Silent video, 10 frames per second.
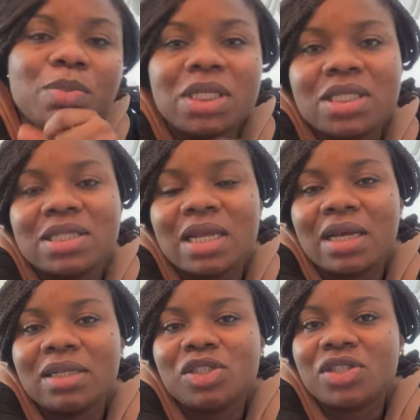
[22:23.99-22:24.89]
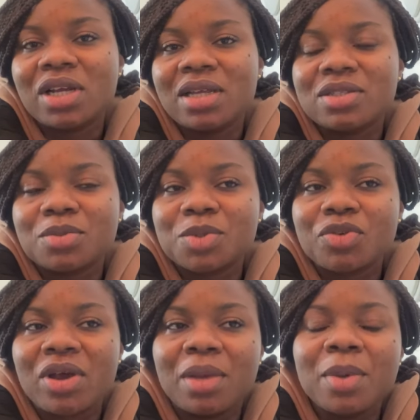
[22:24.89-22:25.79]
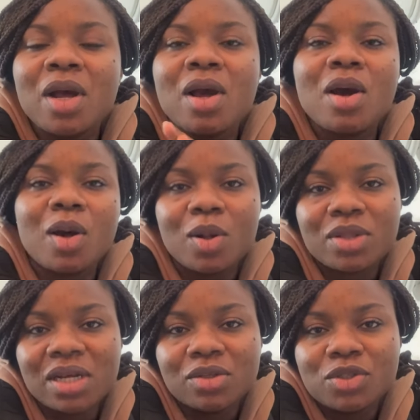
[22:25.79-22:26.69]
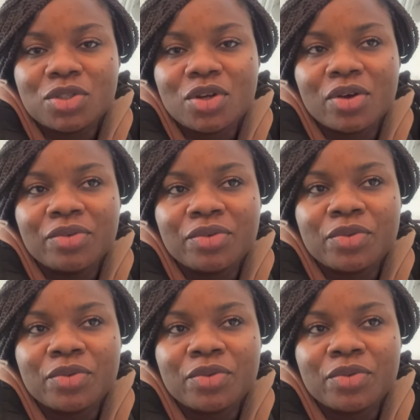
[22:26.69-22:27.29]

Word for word: please like share subscribe all that good stuff